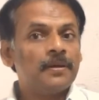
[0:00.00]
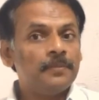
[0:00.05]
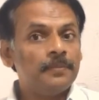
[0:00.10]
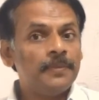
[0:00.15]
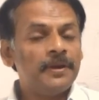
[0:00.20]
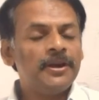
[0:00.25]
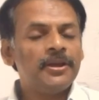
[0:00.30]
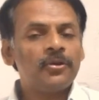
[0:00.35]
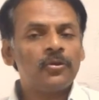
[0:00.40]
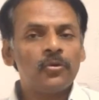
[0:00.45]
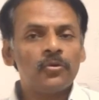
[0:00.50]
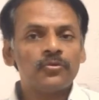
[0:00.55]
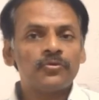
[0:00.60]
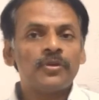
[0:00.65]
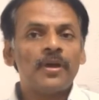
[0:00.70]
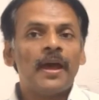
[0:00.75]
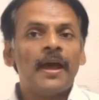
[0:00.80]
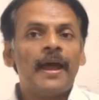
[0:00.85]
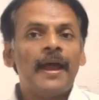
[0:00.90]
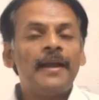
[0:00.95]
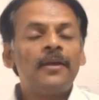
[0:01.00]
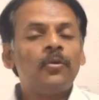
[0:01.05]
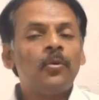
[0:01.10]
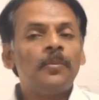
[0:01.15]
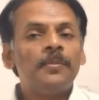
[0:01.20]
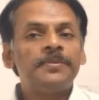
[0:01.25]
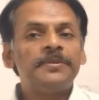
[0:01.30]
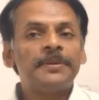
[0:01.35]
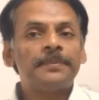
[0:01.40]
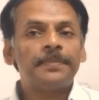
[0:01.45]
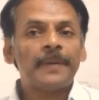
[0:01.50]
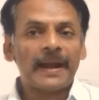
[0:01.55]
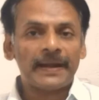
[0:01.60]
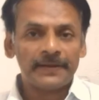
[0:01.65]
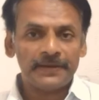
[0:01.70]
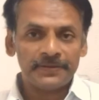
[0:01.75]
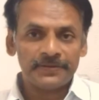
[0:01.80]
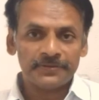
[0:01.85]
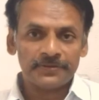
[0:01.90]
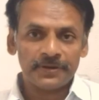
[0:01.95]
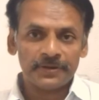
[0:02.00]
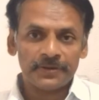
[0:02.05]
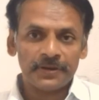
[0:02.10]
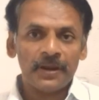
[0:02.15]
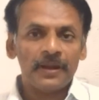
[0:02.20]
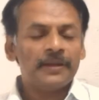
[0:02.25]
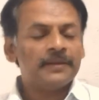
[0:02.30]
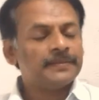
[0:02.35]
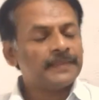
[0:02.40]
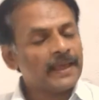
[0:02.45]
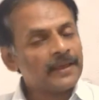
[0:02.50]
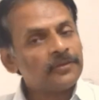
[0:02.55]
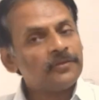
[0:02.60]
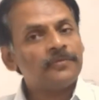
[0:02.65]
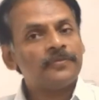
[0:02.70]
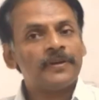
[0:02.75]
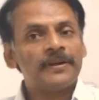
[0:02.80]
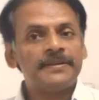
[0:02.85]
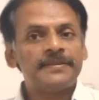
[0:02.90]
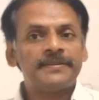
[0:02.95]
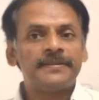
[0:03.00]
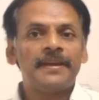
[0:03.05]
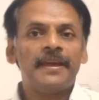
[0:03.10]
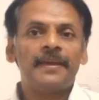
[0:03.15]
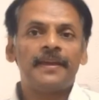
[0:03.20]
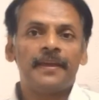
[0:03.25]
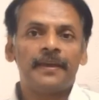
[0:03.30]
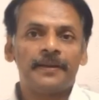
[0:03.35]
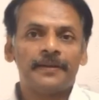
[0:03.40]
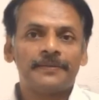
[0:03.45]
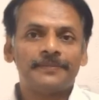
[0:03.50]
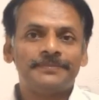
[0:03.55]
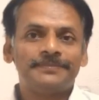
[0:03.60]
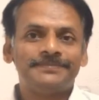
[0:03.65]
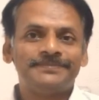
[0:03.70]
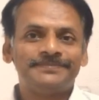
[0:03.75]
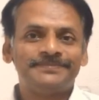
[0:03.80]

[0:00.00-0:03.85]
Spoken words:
medicos, and homeopathy practitioners. Thank you, friends. Take care.